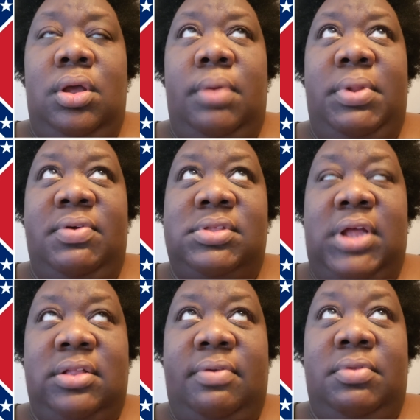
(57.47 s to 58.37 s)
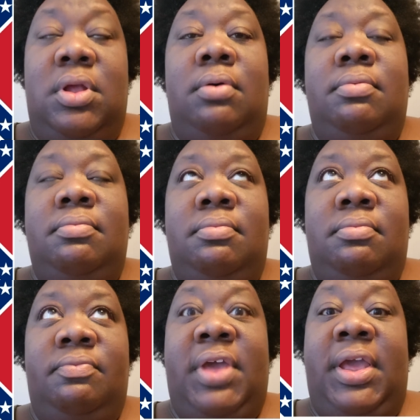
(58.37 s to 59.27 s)
I believe it's
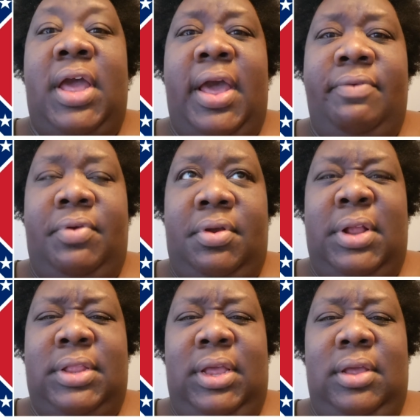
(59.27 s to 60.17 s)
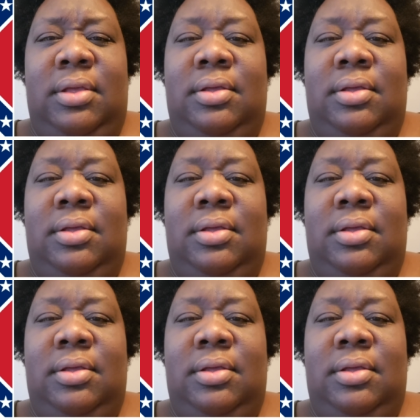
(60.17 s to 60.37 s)
Van Guyver, I think.